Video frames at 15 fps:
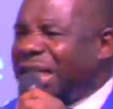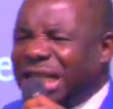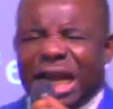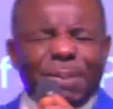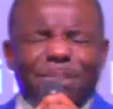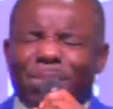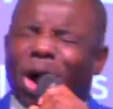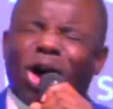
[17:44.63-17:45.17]

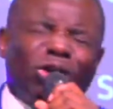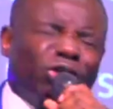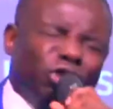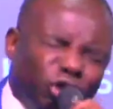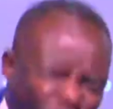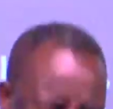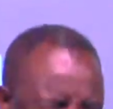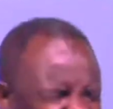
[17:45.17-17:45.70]
the more
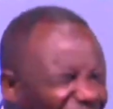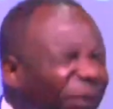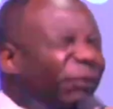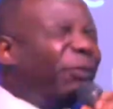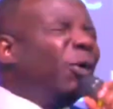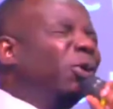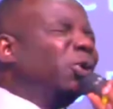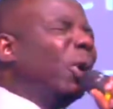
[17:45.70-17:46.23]

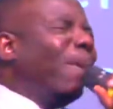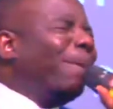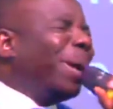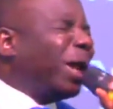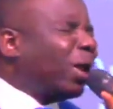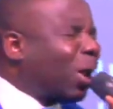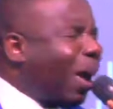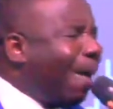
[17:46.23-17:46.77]
joyful you
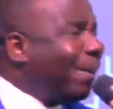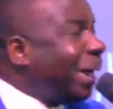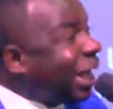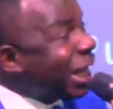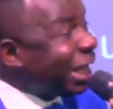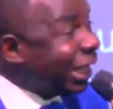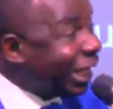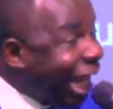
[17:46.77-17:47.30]
become
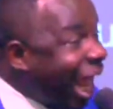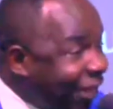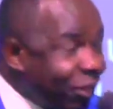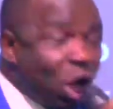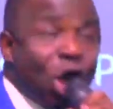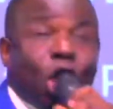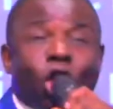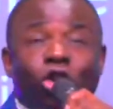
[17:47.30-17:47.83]
in life.
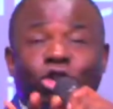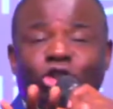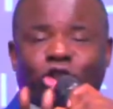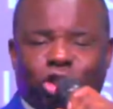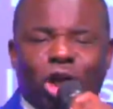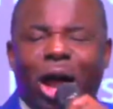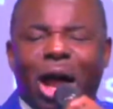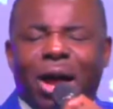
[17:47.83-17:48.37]

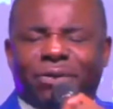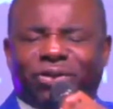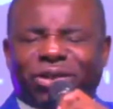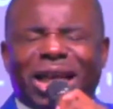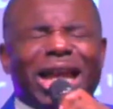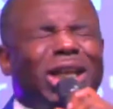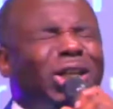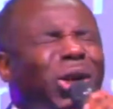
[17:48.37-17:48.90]
Stuff
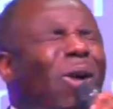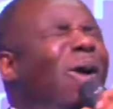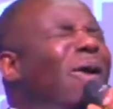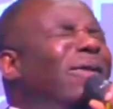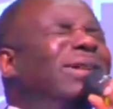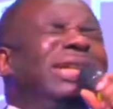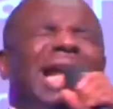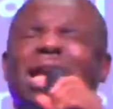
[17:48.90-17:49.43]

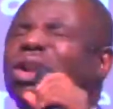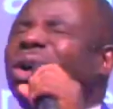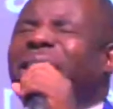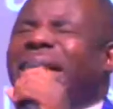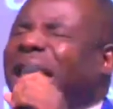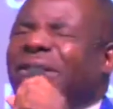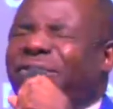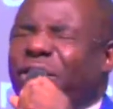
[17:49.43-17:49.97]
alone
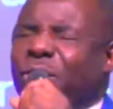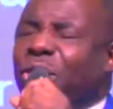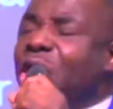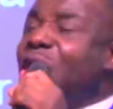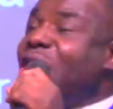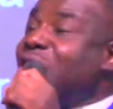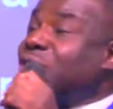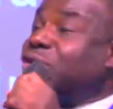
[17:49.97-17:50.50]
cannot give you
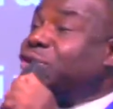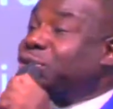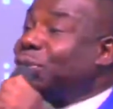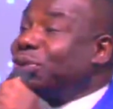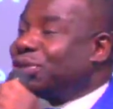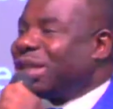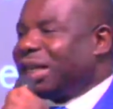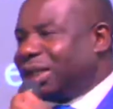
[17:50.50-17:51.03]

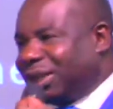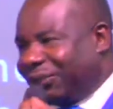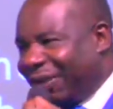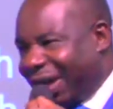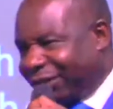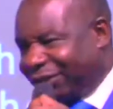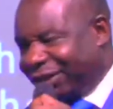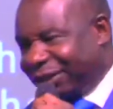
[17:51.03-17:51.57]
true
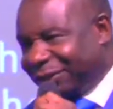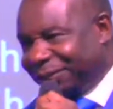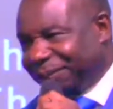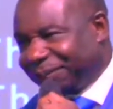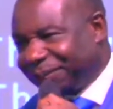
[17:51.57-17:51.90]
satisfaction